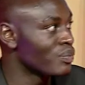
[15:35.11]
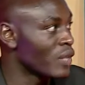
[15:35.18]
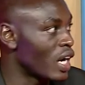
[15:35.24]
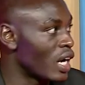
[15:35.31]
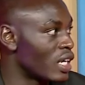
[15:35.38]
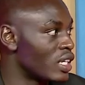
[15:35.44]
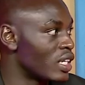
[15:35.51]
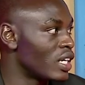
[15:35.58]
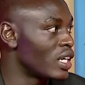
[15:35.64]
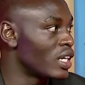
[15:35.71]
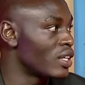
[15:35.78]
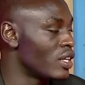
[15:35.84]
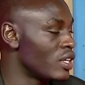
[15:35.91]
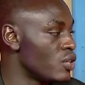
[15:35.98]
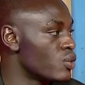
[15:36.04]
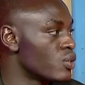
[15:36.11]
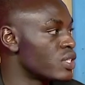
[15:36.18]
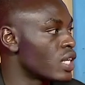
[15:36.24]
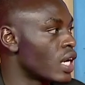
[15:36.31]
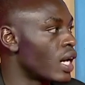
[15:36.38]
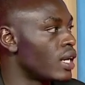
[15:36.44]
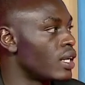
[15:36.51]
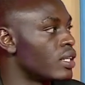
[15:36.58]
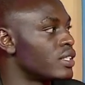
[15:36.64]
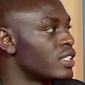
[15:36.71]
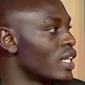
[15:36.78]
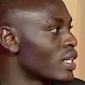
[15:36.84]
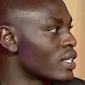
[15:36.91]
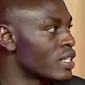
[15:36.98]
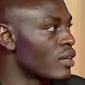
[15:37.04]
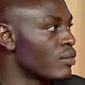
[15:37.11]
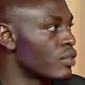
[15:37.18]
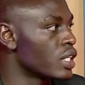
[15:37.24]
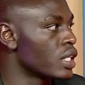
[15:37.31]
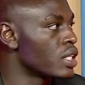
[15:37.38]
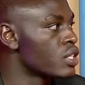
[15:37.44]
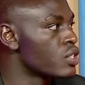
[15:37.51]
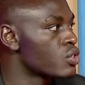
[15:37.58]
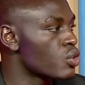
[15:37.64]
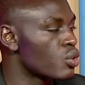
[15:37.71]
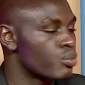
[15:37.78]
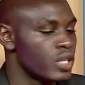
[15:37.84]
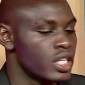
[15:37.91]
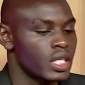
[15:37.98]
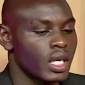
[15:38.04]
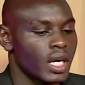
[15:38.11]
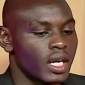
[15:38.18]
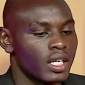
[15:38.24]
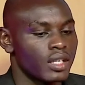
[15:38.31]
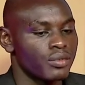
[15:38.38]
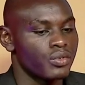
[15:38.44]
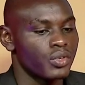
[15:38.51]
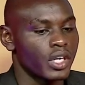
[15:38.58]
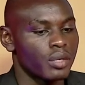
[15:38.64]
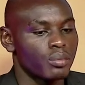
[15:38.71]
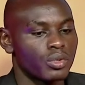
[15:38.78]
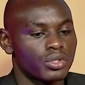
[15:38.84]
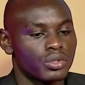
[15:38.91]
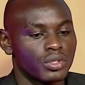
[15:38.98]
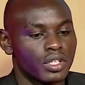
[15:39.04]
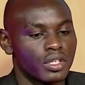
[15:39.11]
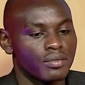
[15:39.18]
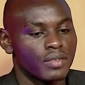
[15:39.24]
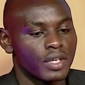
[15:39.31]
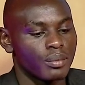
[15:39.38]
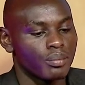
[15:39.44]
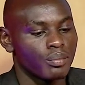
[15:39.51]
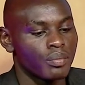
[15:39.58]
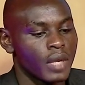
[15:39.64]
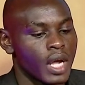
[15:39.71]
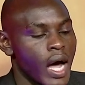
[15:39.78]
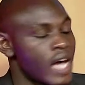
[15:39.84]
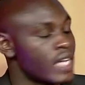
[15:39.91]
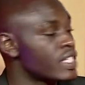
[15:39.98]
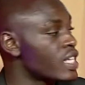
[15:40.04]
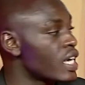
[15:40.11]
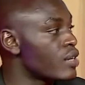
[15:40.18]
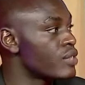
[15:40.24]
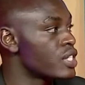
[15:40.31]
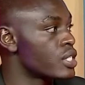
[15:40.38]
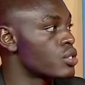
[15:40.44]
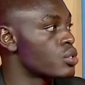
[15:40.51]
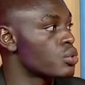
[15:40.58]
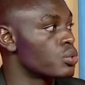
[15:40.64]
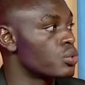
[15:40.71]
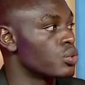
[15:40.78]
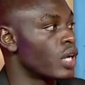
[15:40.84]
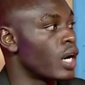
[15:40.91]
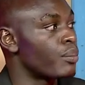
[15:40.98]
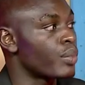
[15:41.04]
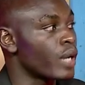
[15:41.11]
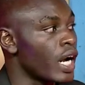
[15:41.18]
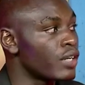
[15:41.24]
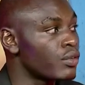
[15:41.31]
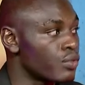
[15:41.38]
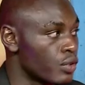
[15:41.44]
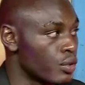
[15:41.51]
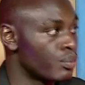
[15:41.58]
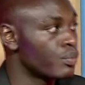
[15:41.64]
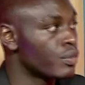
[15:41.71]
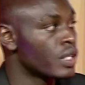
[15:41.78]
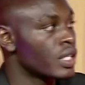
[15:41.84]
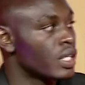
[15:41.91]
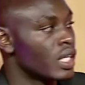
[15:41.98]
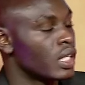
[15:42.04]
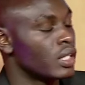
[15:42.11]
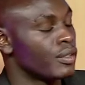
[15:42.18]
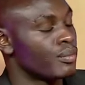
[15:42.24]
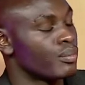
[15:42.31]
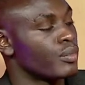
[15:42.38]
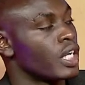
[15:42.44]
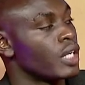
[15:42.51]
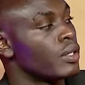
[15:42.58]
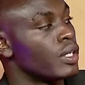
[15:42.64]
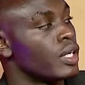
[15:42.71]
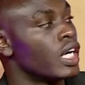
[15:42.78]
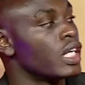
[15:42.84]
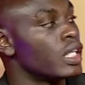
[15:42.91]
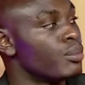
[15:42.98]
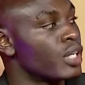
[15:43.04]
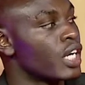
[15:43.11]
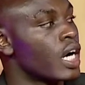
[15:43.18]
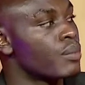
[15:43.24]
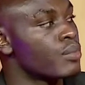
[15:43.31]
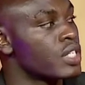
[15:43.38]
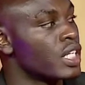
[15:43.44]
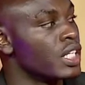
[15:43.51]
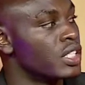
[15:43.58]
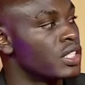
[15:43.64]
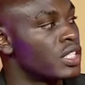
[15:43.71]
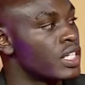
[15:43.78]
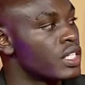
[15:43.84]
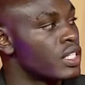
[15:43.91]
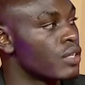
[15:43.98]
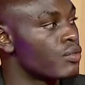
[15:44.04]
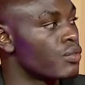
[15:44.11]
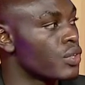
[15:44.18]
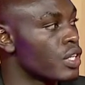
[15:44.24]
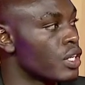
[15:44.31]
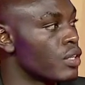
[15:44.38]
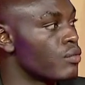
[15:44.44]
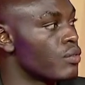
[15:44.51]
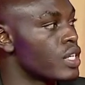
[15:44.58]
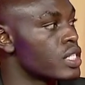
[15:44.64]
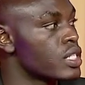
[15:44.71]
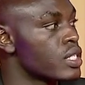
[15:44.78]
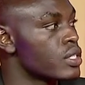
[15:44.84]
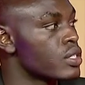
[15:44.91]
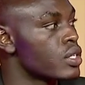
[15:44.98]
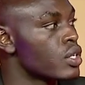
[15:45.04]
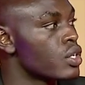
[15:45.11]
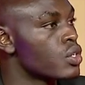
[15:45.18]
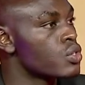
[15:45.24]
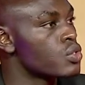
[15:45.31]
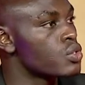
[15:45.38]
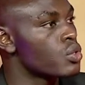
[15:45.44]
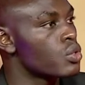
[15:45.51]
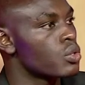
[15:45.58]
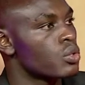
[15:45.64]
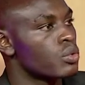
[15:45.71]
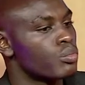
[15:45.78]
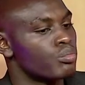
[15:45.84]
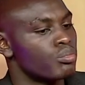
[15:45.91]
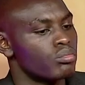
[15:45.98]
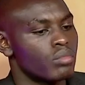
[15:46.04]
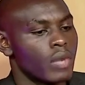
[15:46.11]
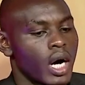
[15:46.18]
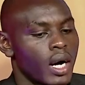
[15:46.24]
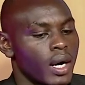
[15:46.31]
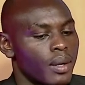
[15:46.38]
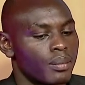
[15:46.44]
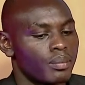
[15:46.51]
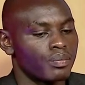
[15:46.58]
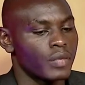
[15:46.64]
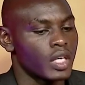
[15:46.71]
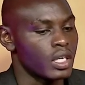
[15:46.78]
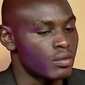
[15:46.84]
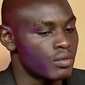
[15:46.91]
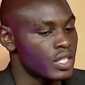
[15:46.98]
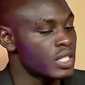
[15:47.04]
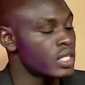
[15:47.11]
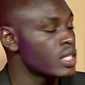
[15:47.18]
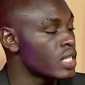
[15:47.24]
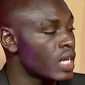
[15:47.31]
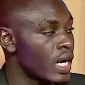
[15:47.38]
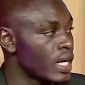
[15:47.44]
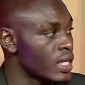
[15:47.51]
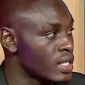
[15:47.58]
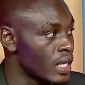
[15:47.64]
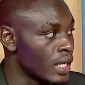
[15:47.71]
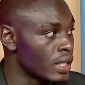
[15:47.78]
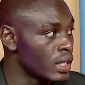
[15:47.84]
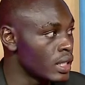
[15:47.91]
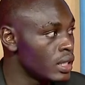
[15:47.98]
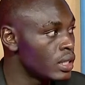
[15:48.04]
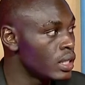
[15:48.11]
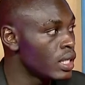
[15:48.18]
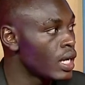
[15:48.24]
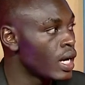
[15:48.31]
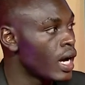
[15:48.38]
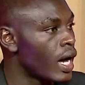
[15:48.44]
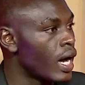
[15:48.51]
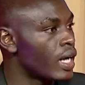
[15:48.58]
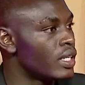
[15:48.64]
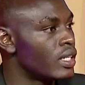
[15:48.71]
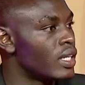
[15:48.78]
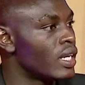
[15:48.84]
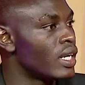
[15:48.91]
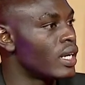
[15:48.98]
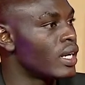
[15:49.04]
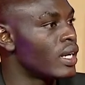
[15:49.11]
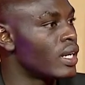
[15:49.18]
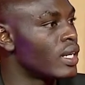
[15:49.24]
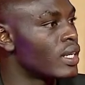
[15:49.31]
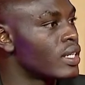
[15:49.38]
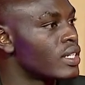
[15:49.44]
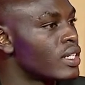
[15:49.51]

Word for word: Yes. And uh, the youths are tech-savvy. So basically, if you are able to give them a service through a platform, then it, it becomes interesting for the investors. Okay. So um, investors are excited, and uh,